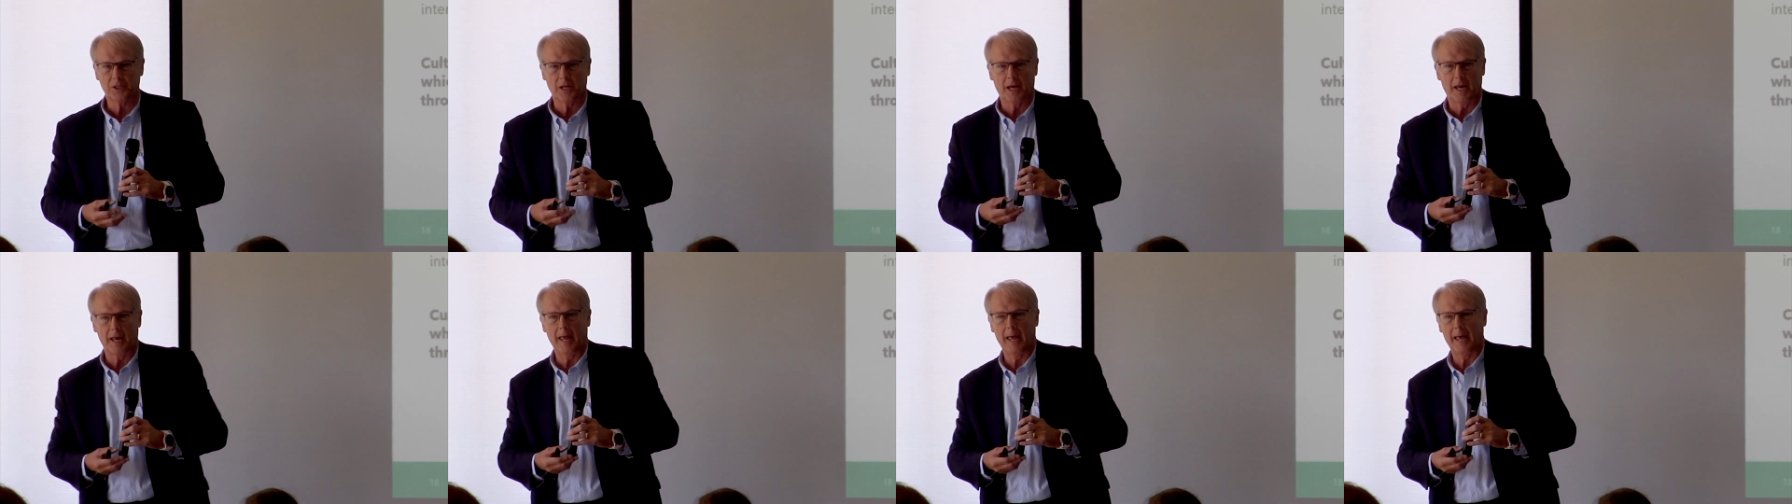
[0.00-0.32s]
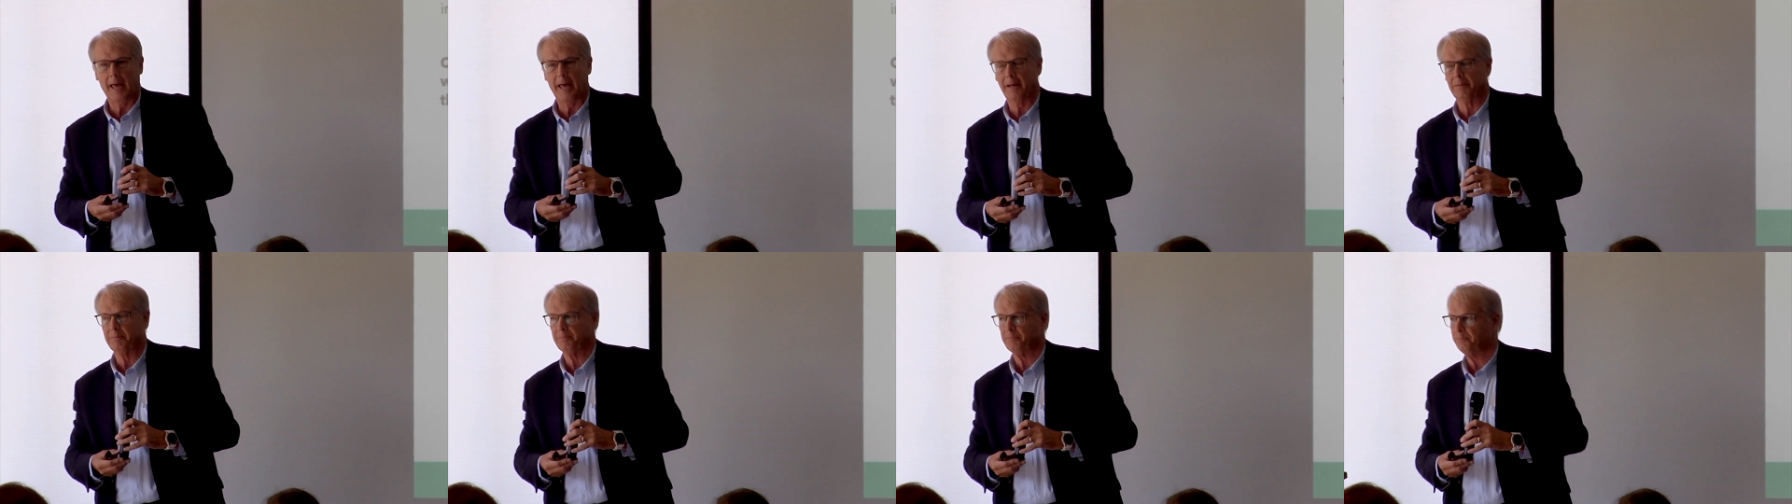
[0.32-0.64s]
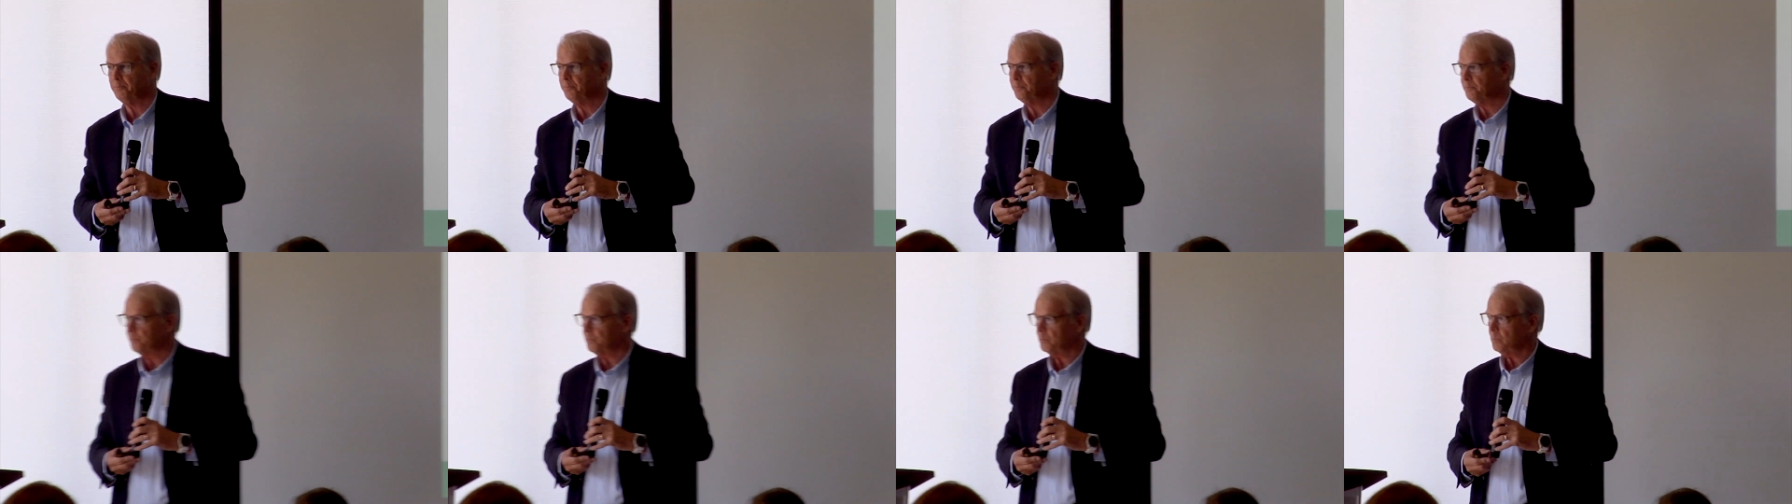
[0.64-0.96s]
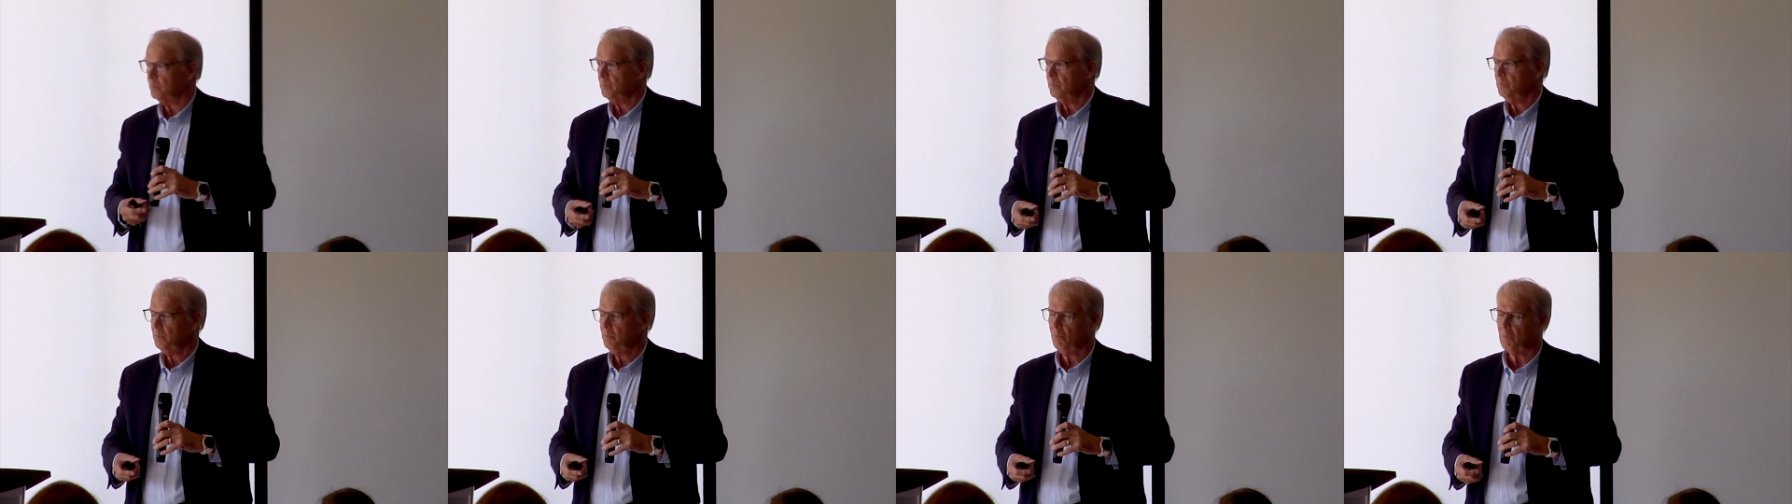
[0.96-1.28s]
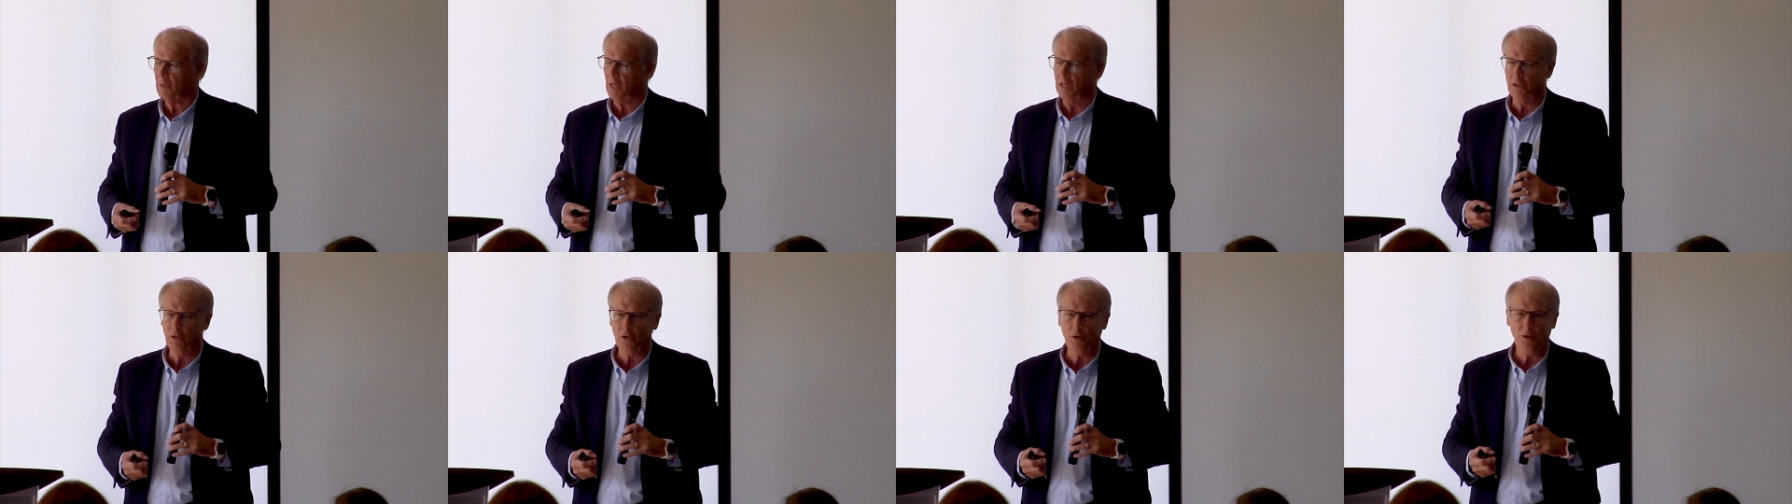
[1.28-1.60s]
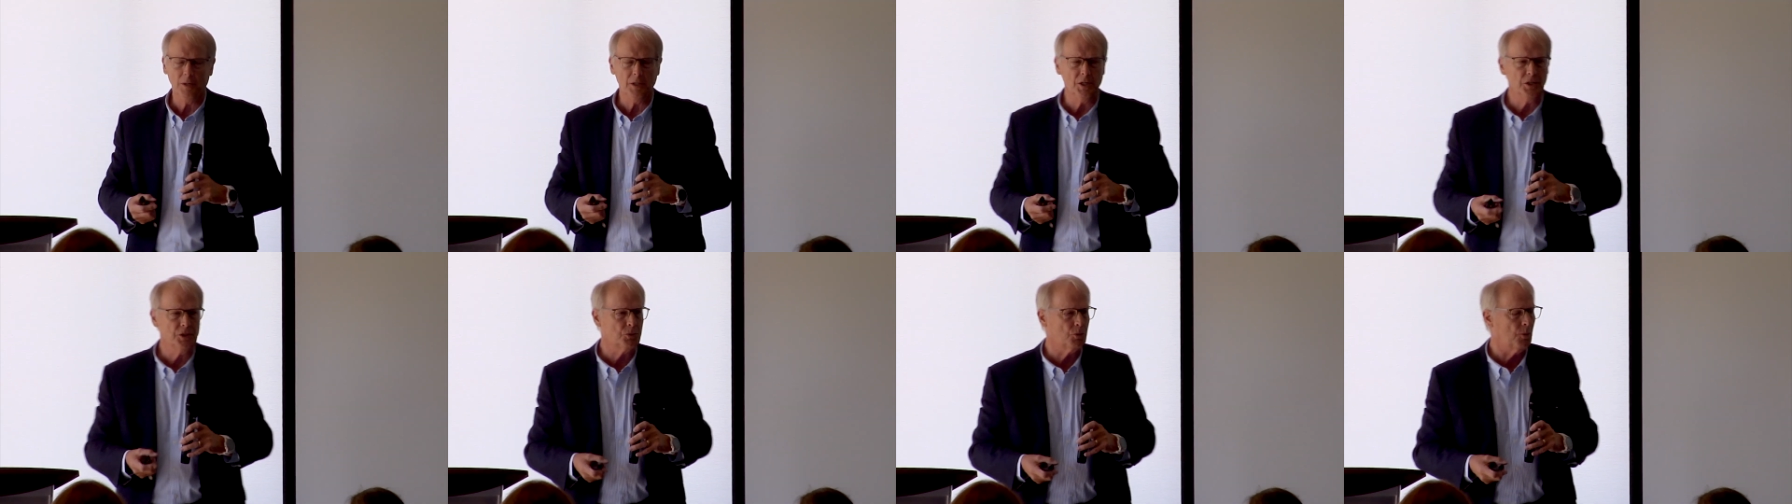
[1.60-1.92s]
I had, I
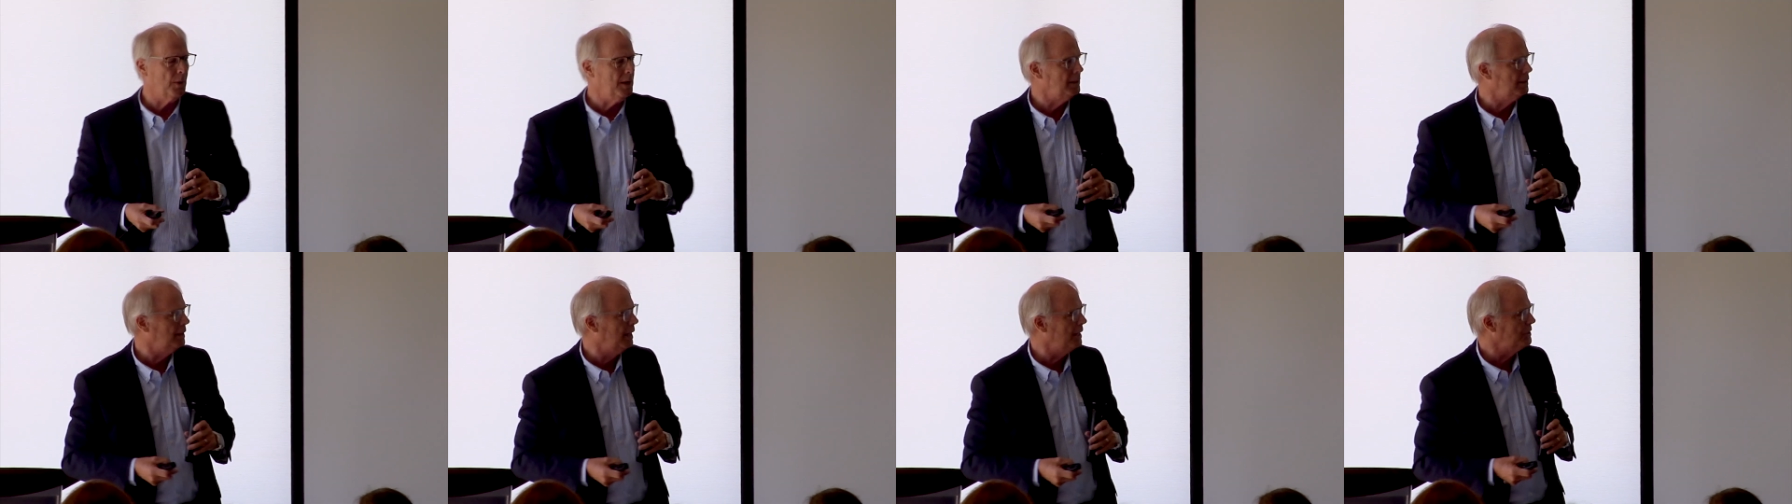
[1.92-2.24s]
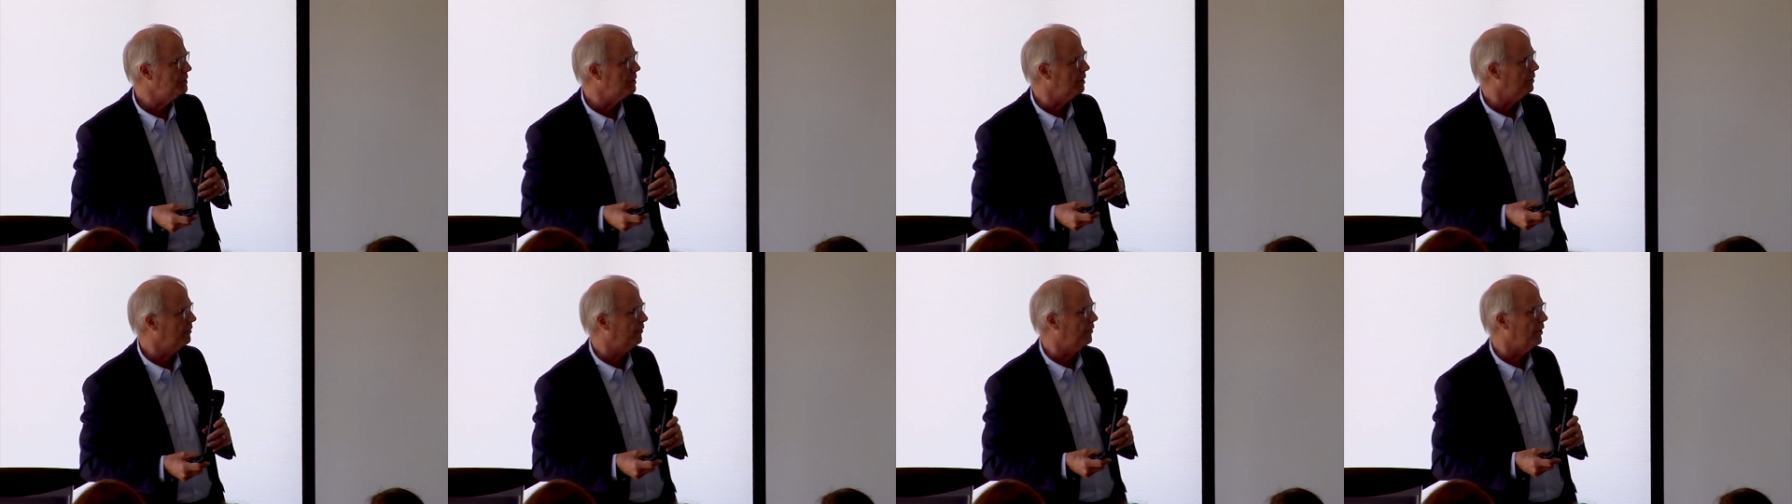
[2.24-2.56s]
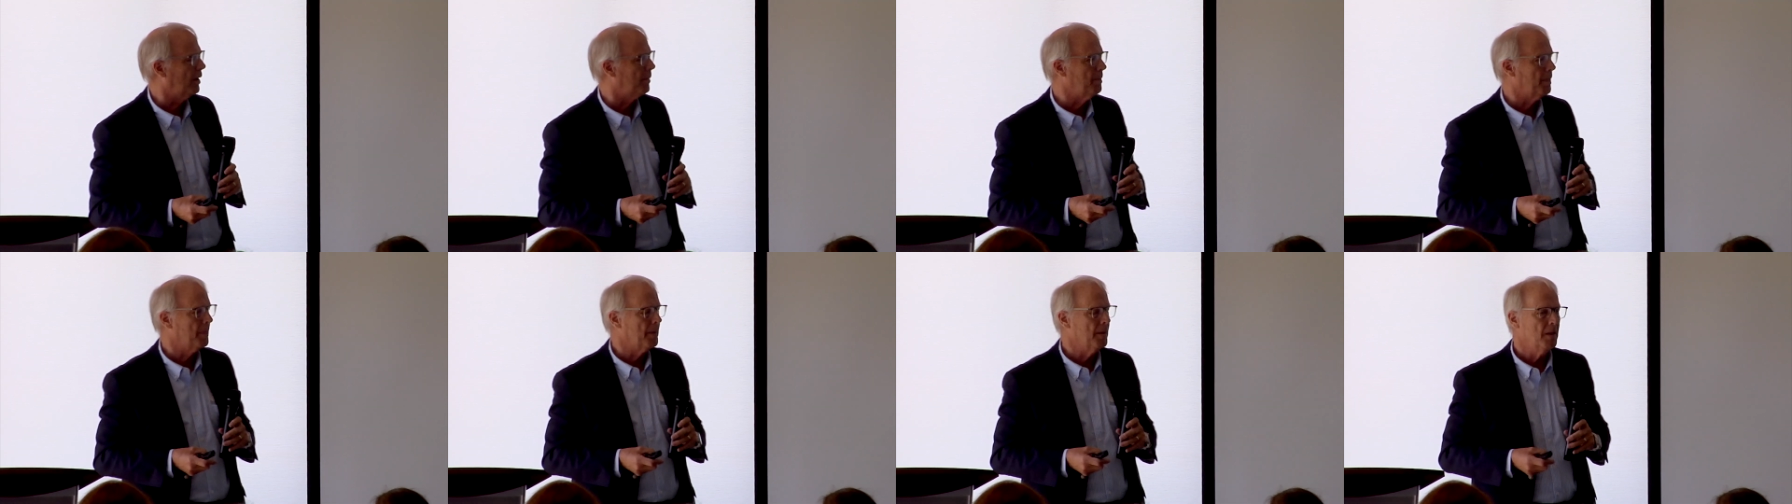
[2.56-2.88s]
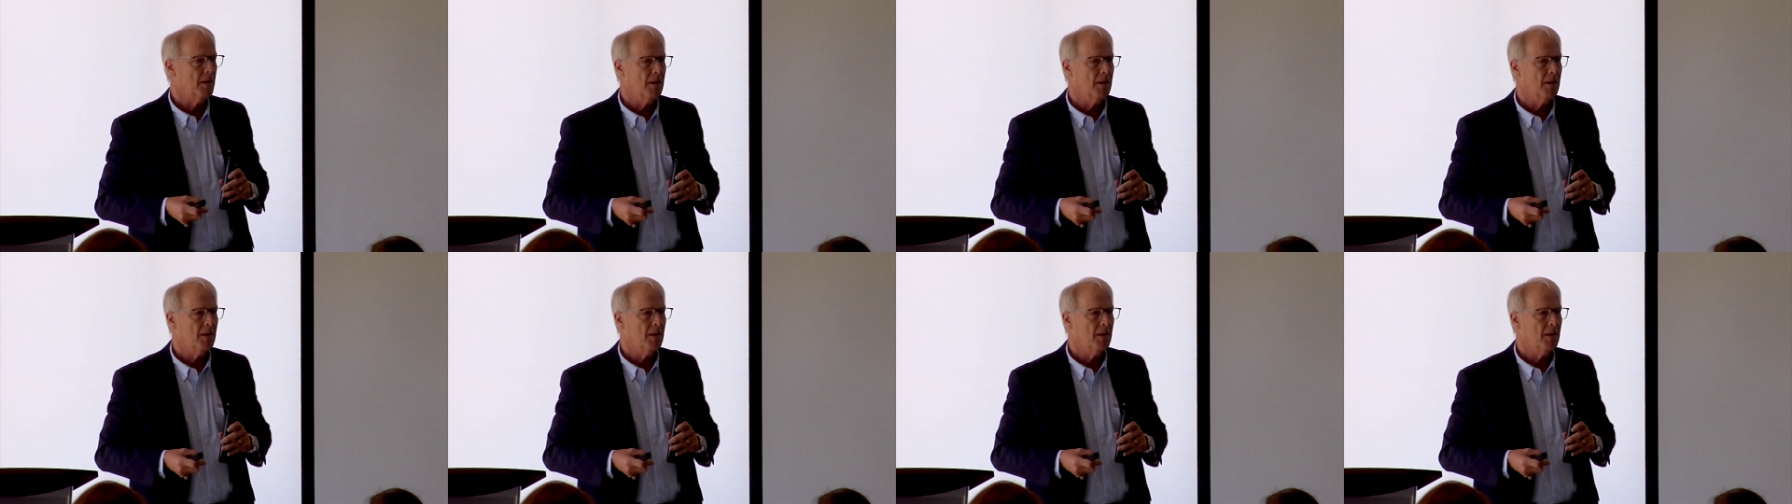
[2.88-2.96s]
learned this great lesson from